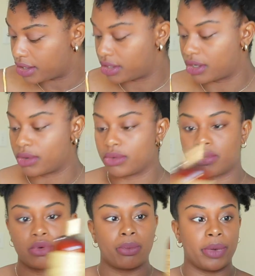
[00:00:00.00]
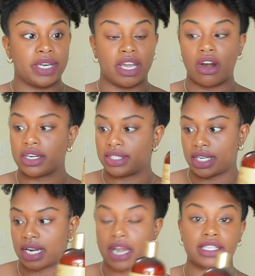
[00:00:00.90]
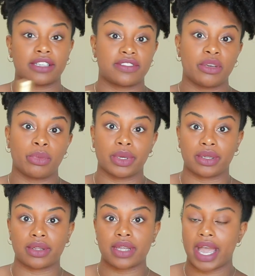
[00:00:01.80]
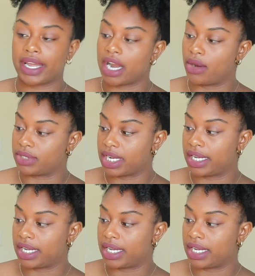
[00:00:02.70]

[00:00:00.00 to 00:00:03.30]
So when they are done, I definitely will head out